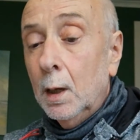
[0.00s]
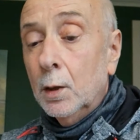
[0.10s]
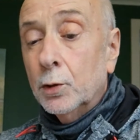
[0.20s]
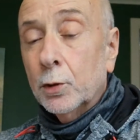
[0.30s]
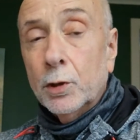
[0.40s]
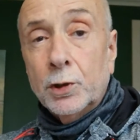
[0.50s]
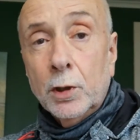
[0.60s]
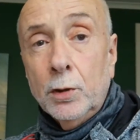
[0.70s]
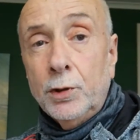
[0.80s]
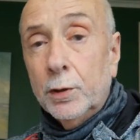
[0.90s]
So the
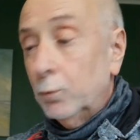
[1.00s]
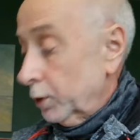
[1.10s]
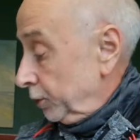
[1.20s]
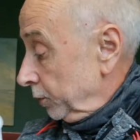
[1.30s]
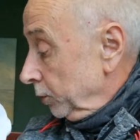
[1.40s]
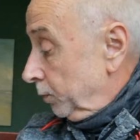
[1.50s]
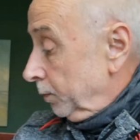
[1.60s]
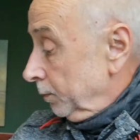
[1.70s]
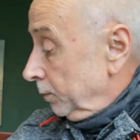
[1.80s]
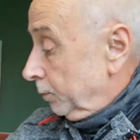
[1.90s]
solution was to
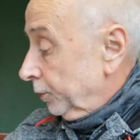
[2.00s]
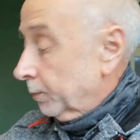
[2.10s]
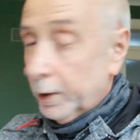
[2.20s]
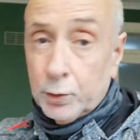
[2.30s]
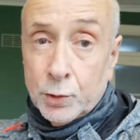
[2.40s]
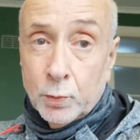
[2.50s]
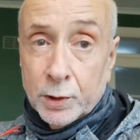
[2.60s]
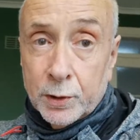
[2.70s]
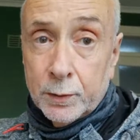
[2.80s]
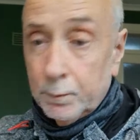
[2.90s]
put the Micro
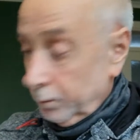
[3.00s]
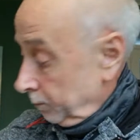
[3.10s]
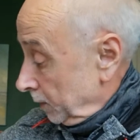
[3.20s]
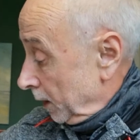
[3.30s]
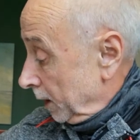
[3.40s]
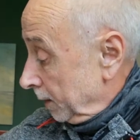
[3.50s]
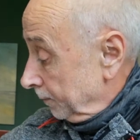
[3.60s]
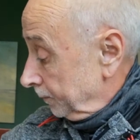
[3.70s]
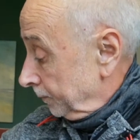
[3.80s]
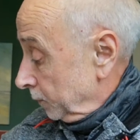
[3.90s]
Swiss
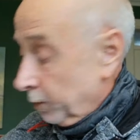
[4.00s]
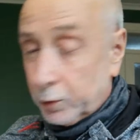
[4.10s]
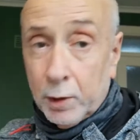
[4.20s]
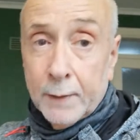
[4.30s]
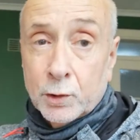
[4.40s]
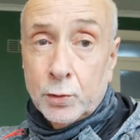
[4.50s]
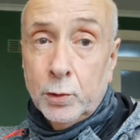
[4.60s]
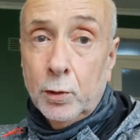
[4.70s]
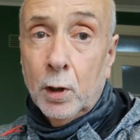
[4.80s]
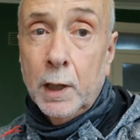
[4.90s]
direct drive
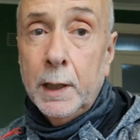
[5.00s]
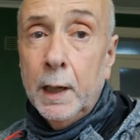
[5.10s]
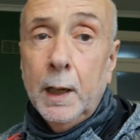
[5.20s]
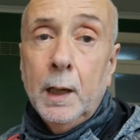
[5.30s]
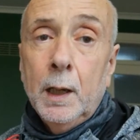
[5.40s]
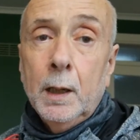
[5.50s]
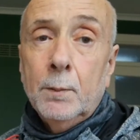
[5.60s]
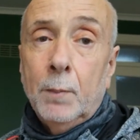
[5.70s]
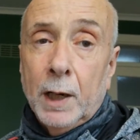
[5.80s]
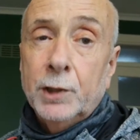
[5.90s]
extruder on,
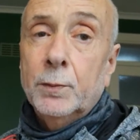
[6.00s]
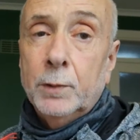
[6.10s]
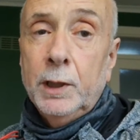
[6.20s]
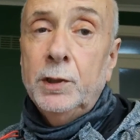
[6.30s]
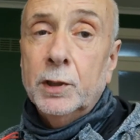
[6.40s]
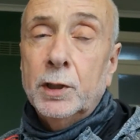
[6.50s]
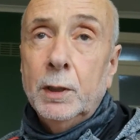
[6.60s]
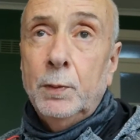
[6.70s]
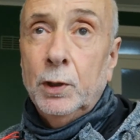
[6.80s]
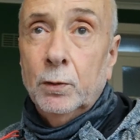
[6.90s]
buy some decent
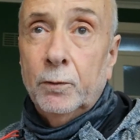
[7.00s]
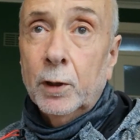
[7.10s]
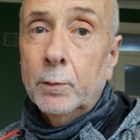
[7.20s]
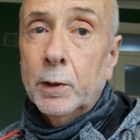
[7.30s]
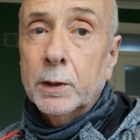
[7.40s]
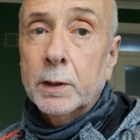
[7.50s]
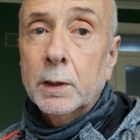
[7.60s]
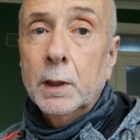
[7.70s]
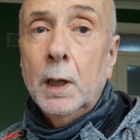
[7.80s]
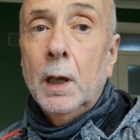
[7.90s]
TPU filament,
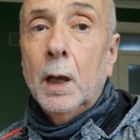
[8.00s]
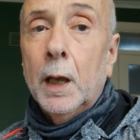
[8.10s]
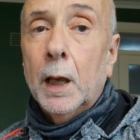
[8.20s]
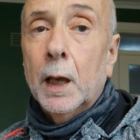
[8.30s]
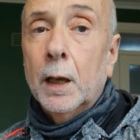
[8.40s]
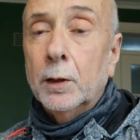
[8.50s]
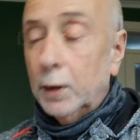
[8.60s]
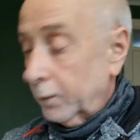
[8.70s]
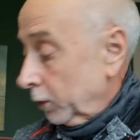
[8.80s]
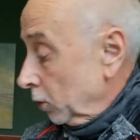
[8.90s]
and
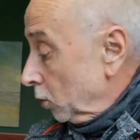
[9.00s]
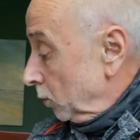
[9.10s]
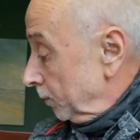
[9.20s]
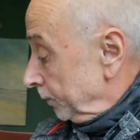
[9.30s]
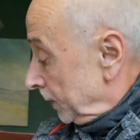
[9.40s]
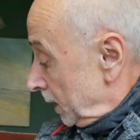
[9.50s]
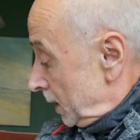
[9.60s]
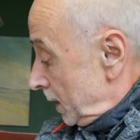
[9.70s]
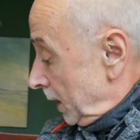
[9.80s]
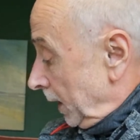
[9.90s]
give it a go.
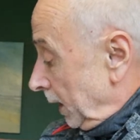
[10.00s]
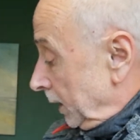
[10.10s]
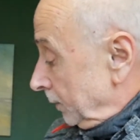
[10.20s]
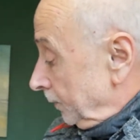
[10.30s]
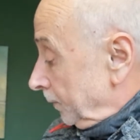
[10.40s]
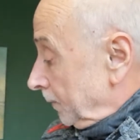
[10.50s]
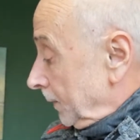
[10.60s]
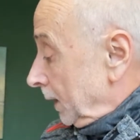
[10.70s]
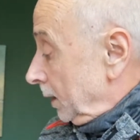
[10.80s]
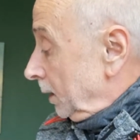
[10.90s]
And
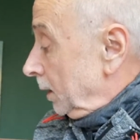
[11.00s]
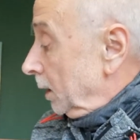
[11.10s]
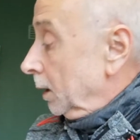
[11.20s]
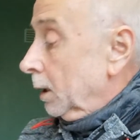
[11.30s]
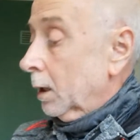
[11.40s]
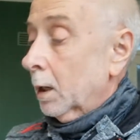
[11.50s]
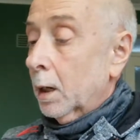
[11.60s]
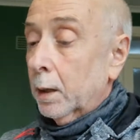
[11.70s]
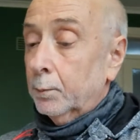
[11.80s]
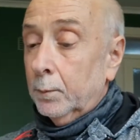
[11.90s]

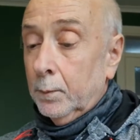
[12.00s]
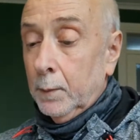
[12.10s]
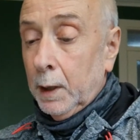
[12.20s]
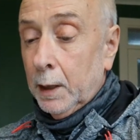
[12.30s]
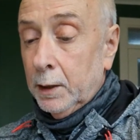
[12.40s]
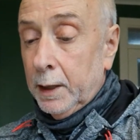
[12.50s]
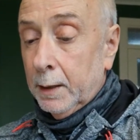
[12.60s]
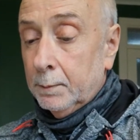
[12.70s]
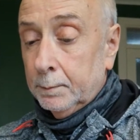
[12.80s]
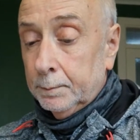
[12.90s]
I ended
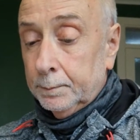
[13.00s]
up